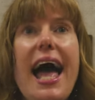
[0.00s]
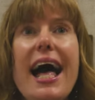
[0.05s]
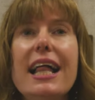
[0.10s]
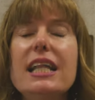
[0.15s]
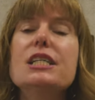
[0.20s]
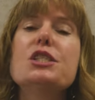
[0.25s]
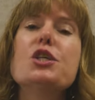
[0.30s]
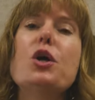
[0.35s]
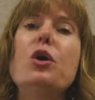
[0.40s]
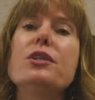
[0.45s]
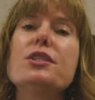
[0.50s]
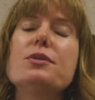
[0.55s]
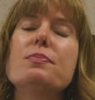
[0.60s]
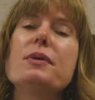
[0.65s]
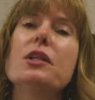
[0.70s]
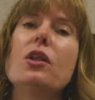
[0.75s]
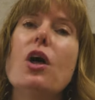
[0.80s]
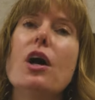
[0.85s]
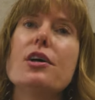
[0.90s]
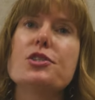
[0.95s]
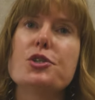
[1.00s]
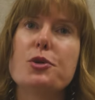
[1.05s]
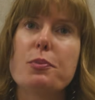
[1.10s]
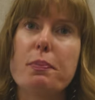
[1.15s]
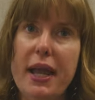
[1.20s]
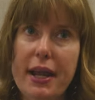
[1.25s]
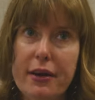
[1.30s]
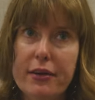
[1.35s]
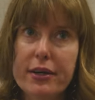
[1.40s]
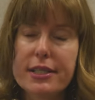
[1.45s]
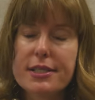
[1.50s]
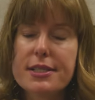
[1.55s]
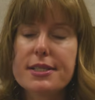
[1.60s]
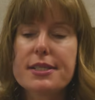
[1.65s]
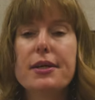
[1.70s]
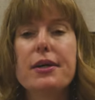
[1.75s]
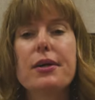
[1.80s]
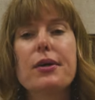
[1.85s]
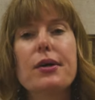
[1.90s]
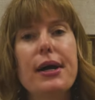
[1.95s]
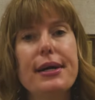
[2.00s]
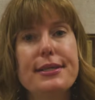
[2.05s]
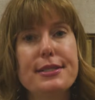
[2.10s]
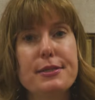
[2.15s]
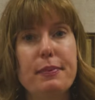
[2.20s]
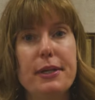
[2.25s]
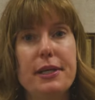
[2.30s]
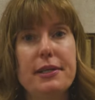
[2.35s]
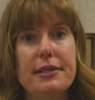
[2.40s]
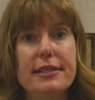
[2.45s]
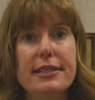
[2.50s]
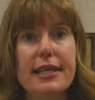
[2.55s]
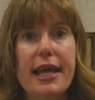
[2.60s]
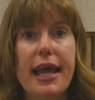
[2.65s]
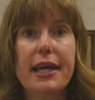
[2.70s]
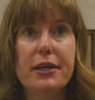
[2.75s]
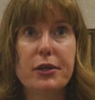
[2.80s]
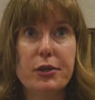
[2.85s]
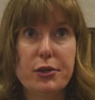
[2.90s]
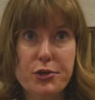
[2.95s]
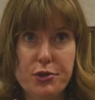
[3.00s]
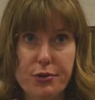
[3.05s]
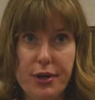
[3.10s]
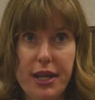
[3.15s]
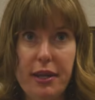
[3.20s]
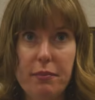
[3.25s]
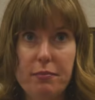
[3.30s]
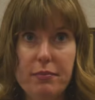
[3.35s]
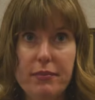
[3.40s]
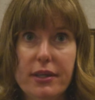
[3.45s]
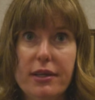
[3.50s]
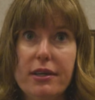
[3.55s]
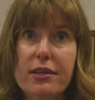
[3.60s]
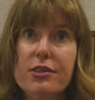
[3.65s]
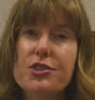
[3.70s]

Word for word: Alice Holtzman lost her parents, her husband, and her dream.